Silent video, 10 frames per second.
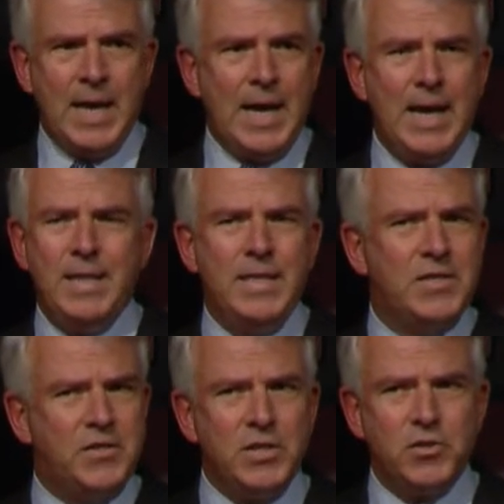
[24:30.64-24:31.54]
And the
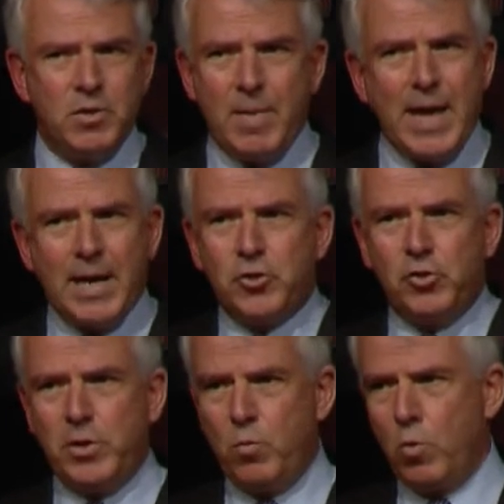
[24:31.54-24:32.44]
system
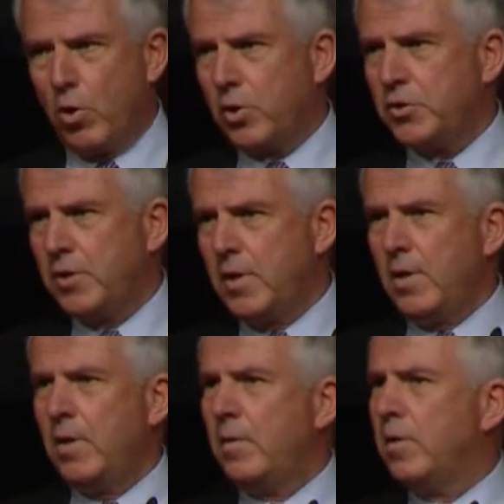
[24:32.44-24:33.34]
actually works.
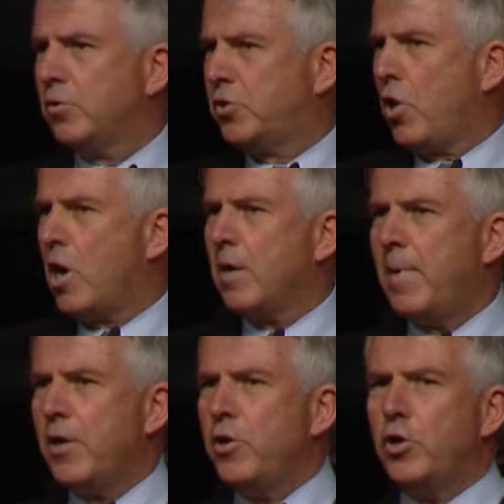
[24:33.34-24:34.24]
There's talk
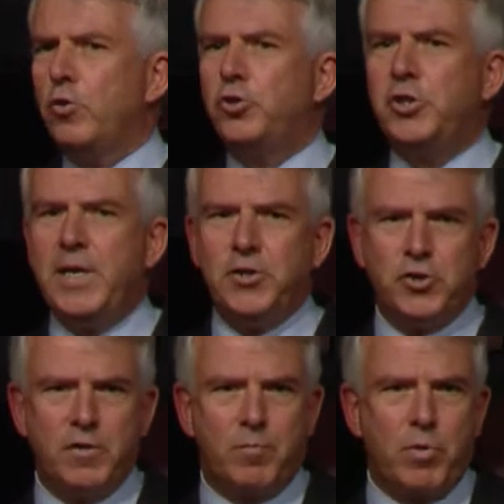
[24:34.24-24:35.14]
about
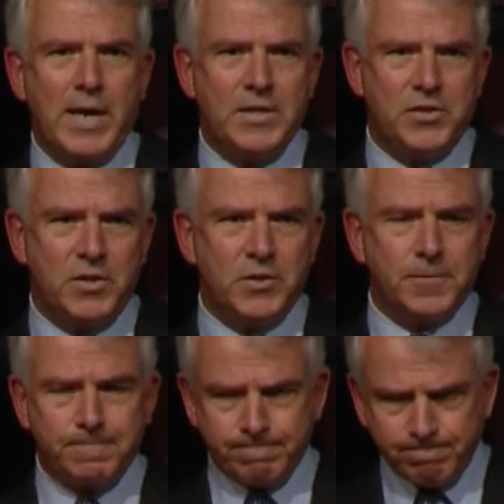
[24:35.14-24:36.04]
negotiation of prices.
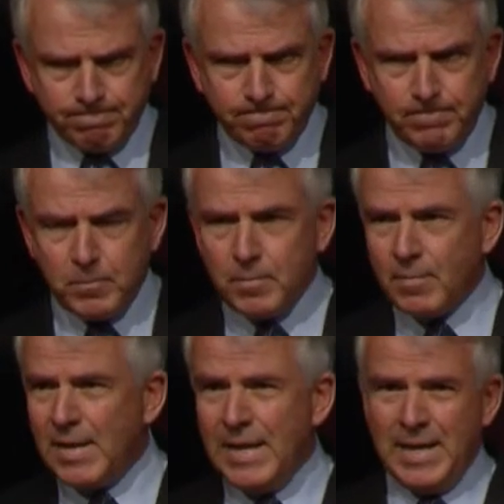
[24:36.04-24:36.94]

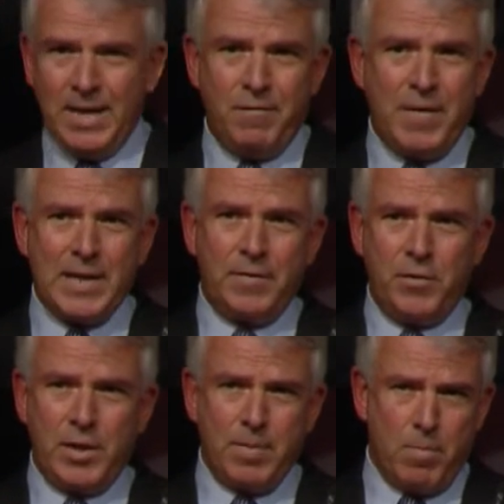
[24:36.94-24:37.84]
In fact, if
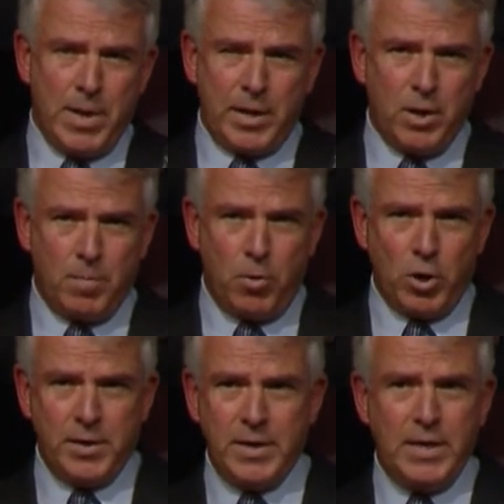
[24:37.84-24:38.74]
you think of Medicare
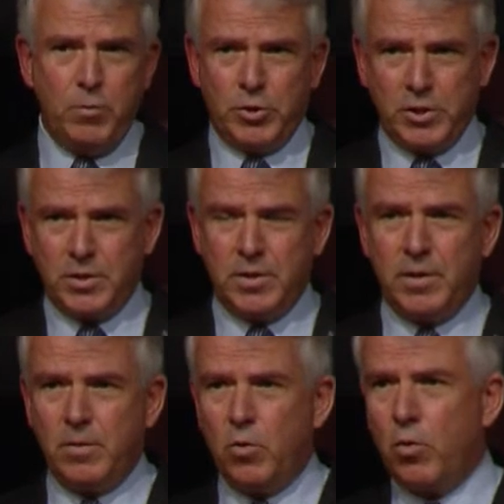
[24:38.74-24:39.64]
Part D, which is
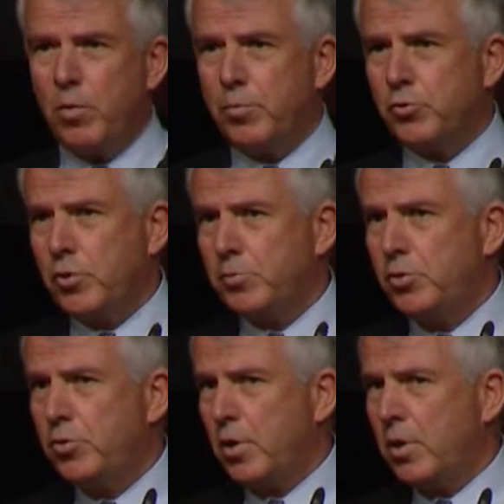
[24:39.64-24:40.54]
the oral
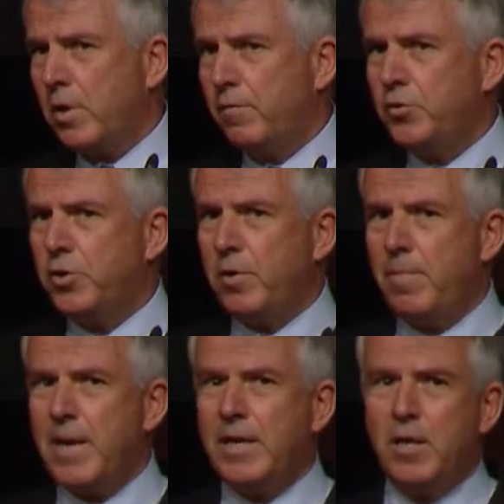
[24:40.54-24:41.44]
prescription drug coverage under
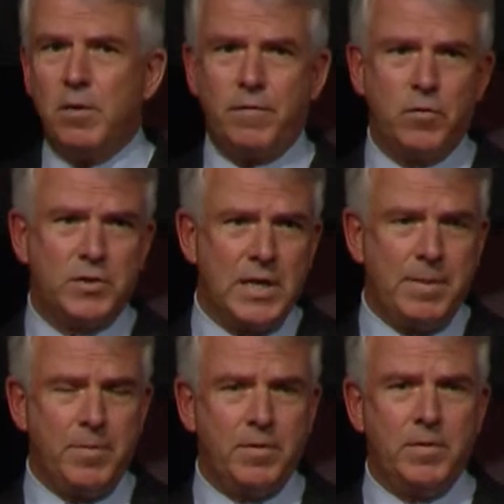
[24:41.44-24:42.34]
Medicare, the first
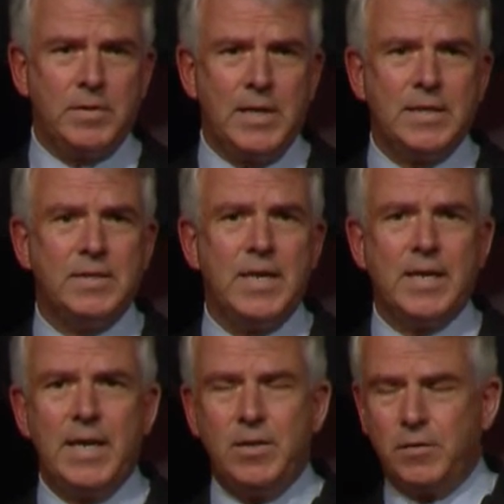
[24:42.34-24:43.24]
time, this last
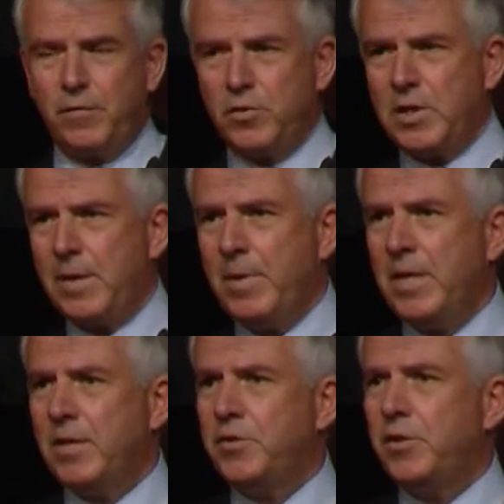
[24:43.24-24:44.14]
decade is the first time
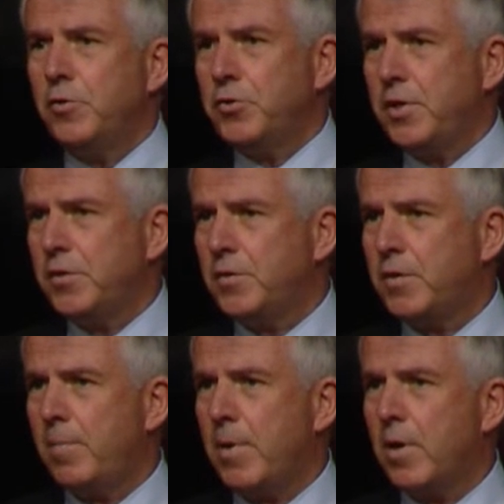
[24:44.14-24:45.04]
senior citizens
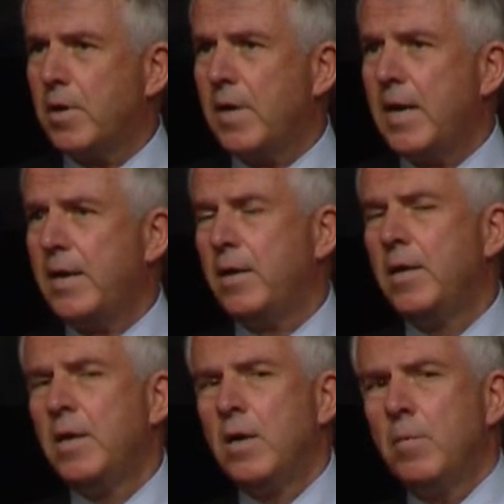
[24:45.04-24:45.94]
in America had a
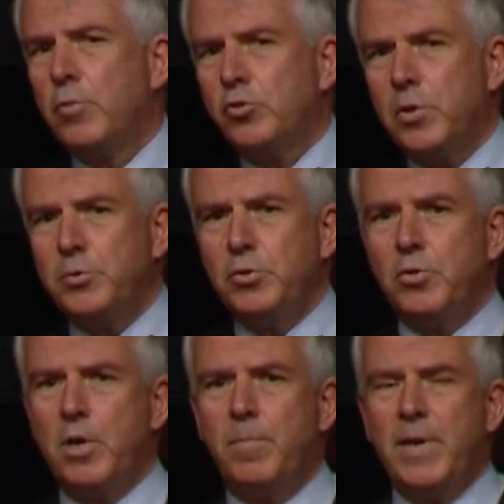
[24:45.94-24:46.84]
prescription
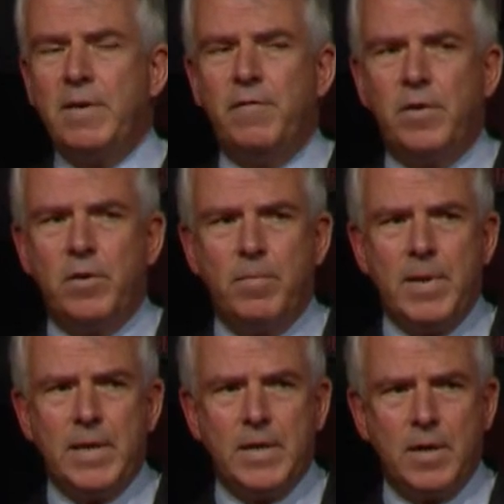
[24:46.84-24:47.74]
drug benefit under
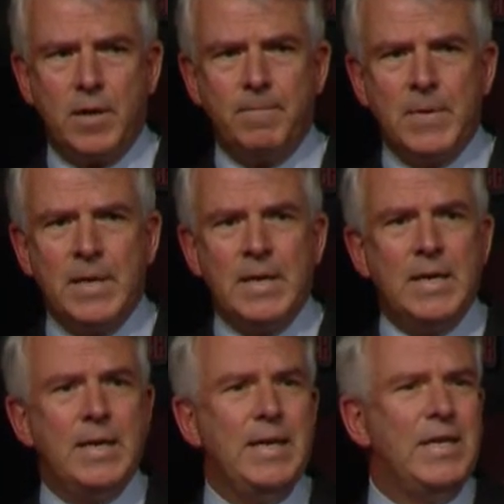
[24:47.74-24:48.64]
Medicare.
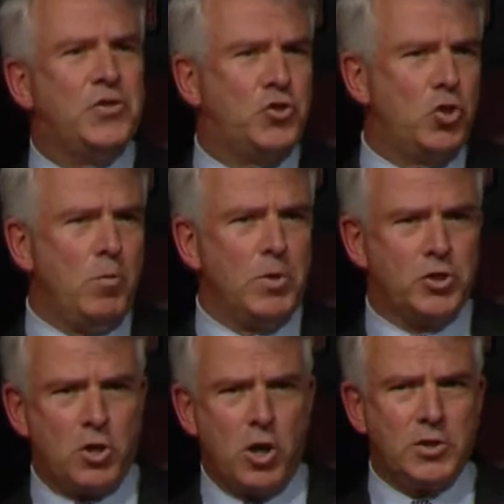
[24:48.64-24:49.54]
It's so
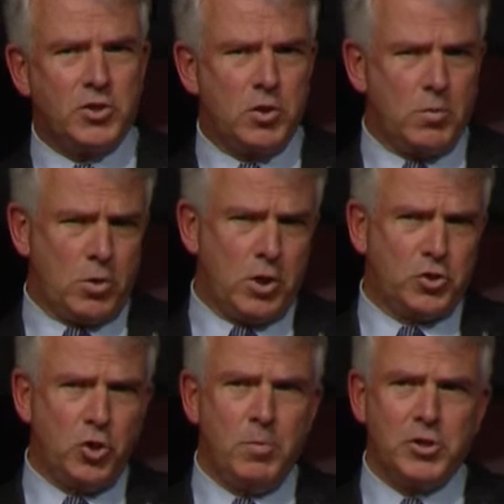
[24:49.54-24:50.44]
much costs
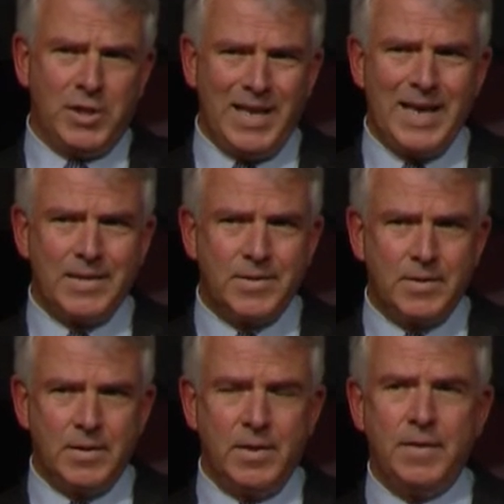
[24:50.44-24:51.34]
so much
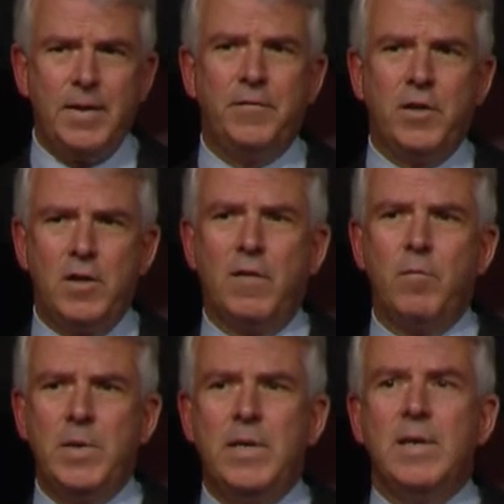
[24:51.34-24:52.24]
less than if the
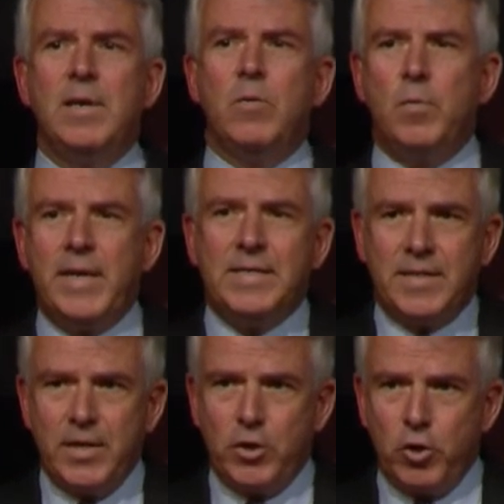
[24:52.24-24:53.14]
government, well, they
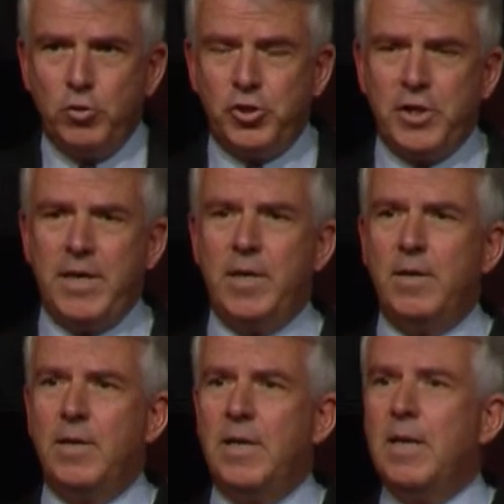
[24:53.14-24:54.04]
say negotiated,
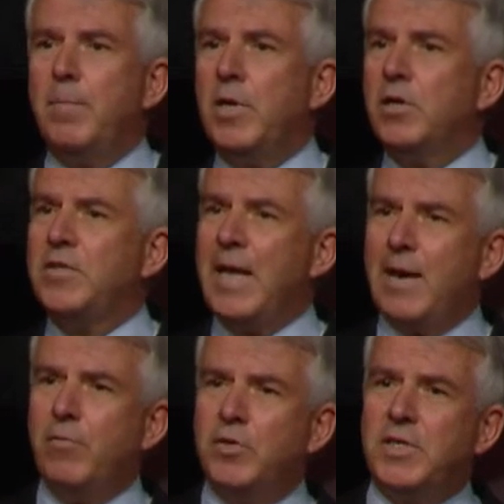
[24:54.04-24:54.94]
because the
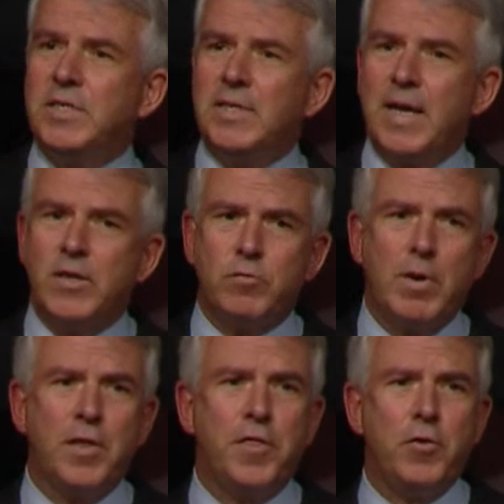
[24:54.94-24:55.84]
average discount is
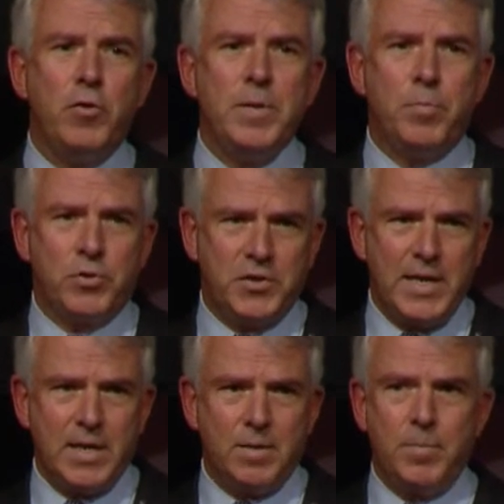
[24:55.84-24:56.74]
around
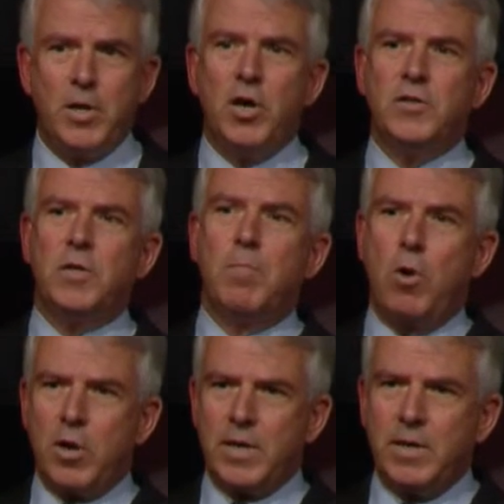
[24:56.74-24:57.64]
30% because the
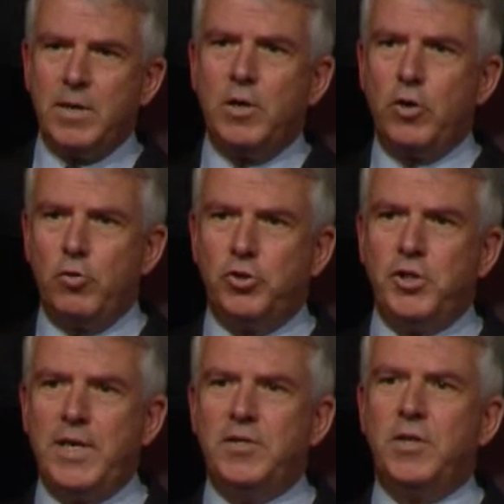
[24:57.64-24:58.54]
market
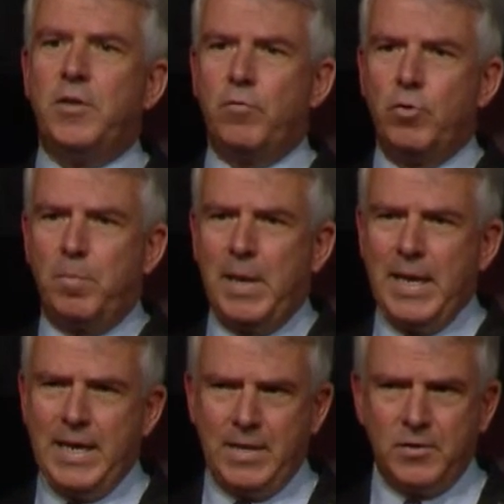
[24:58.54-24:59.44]
negotiates it through the
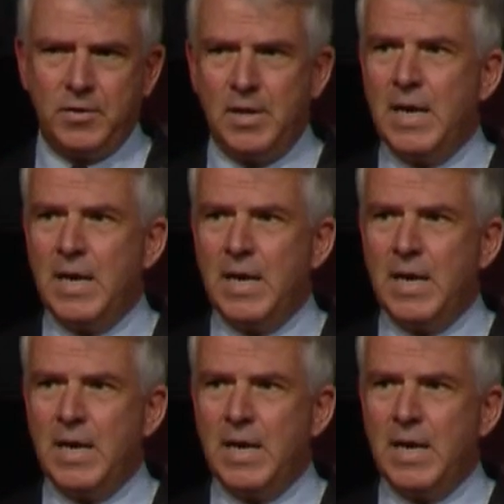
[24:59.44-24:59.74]
plans.